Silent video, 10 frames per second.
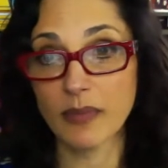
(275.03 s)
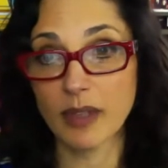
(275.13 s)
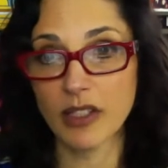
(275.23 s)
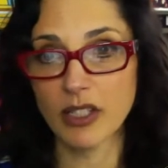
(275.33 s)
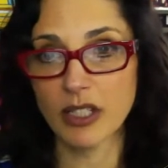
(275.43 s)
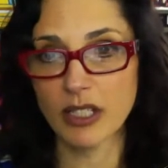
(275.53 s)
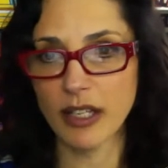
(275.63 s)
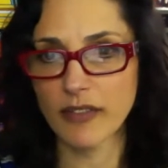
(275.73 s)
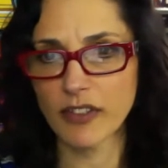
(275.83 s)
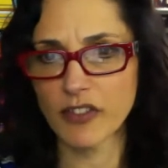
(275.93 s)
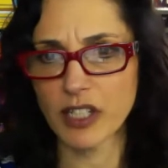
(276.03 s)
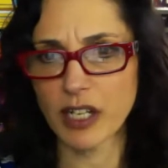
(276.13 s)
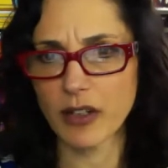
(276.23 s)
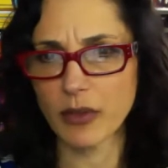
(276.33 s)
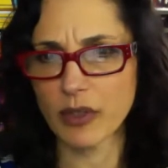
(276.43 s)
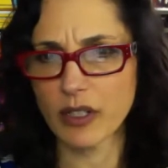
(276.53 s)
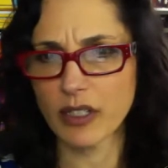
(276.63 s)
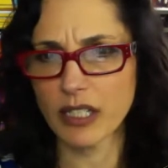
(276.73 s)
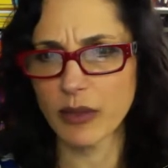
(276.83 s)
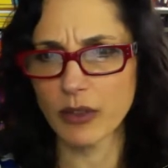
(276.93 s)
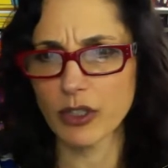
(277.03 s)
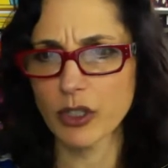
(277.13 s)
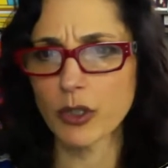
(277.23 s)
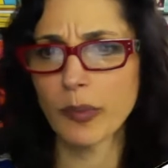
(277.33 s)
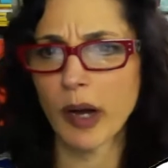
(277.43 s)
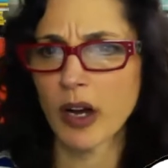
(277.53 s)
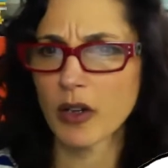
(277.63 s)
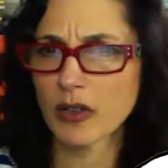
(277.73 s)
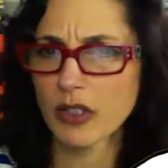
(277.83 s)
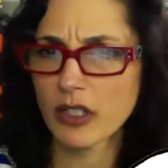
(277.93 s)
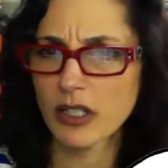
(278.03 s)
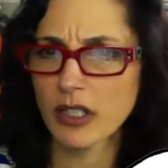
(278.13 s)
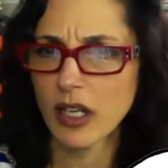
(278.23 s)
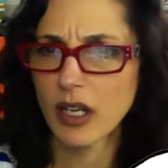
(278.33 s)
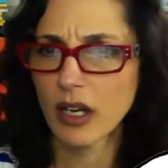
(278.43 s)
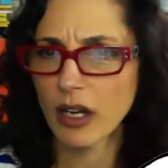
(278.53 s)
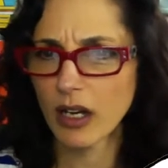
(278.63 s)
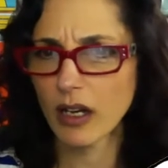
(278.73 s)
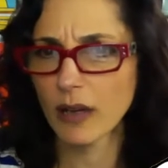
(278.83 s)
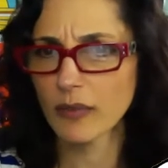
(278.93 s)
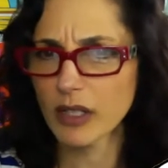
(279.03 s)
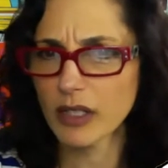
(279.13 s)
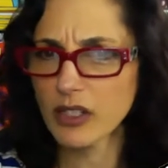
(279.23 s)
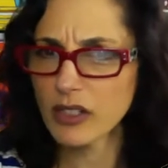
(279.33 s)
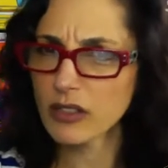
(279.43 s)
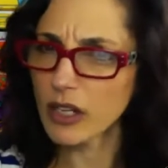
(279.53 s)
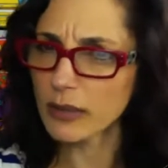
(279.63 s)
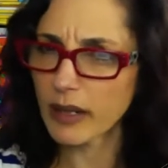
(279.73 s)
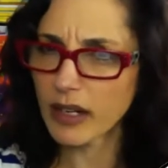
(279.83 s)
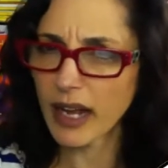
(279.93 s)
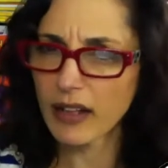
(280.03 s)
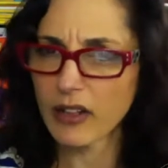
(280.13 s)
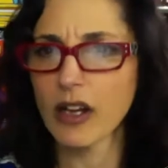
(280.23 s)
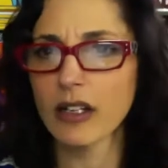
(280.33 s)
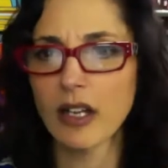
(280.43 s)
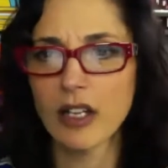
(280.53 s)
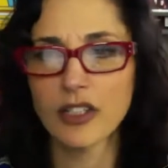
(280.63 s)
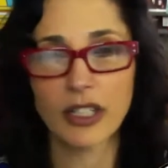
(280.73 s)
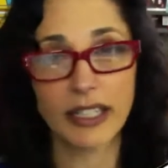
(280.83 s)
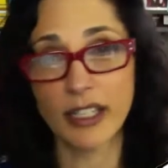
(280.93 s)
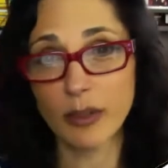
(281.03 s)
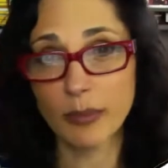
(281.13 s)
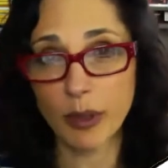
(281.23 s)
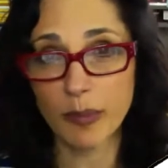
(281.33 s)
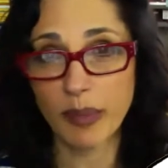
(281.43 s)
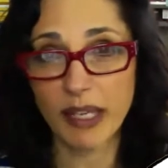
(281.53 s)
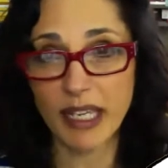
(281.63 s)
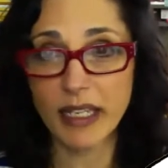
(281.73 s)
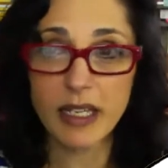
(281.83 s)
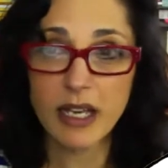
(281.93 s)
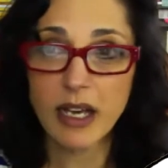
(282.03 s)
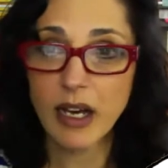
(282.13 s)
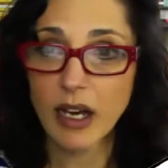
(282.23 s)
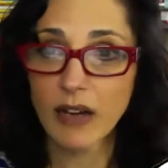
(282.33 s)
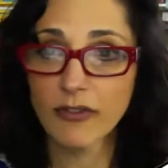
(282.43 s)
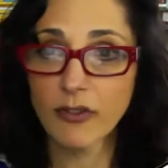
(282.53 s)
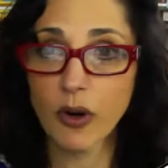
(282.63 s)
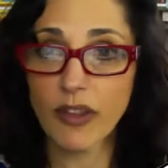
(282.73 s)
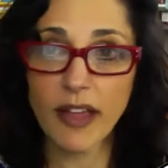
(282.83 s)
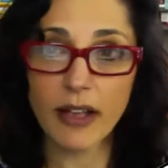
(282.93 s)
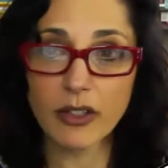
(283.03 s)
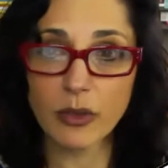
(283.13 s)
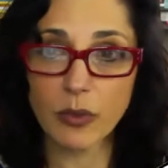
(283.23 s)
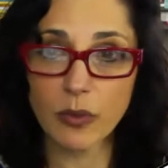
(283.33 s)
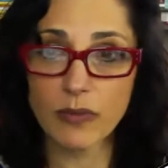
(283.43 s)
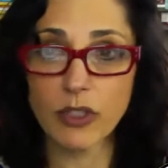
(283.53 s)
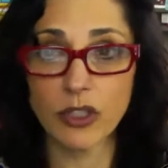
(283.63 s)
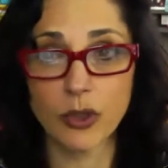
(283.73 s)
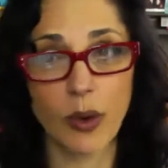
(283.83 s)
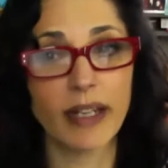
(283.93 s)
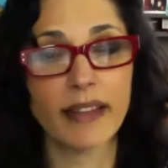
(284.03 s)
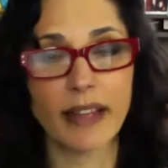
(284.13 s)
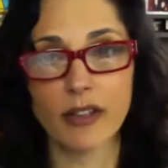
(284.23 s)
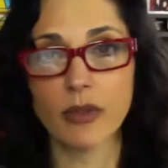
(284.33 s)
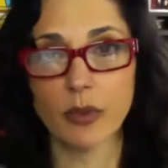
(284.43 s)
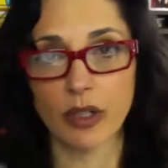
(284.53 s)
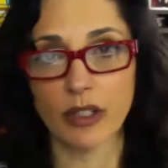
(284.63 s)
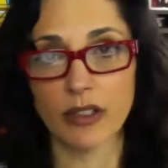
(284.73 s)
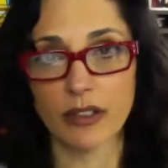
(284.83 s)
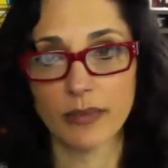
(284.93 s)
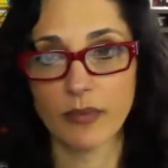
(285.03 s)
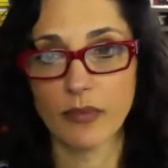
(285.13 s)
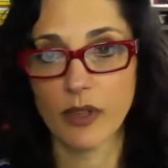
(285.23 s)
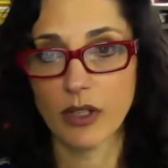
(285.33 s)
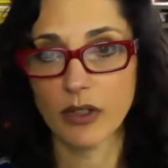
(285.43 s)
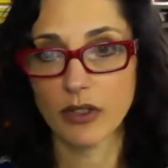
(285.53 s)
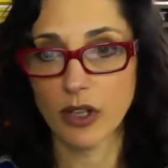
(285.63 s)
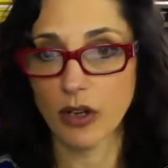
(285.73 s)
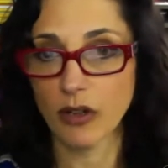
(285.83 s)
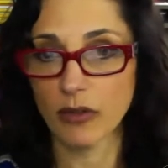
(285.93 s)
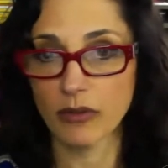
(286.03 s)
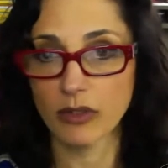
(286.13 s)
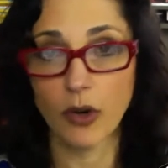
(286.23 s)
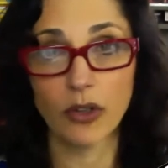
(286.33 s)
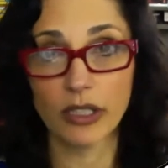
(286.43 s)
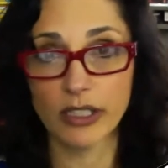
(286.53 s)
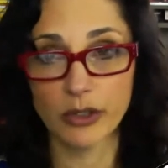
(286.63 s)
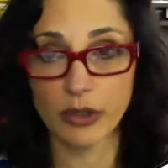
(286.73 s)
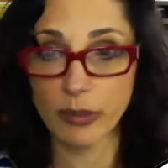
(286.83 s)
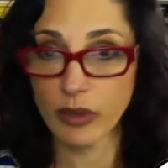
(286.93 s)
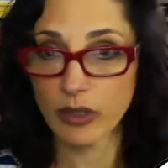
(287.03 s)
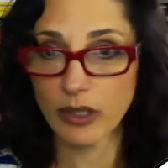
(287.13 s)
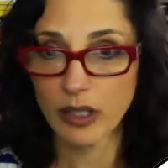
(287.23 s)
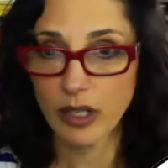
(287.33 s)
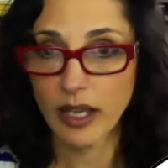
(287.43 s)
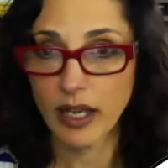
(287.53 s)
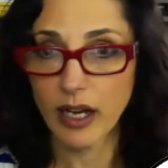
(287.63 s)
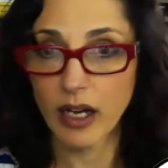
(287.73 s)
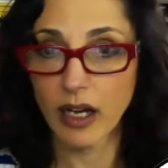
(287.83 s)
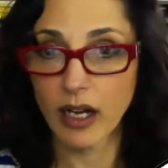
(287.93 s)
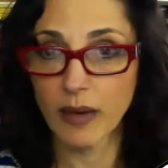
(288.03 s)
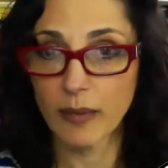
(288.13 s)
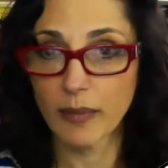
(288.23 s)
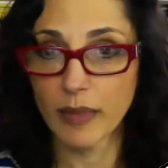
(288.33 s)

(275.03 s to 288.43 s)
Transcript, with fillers: she said 1,500 words equals 2 posts. Then she talked about how long should a Kindle book be, 4,000 to 20,000 words. So totally doable. Oh,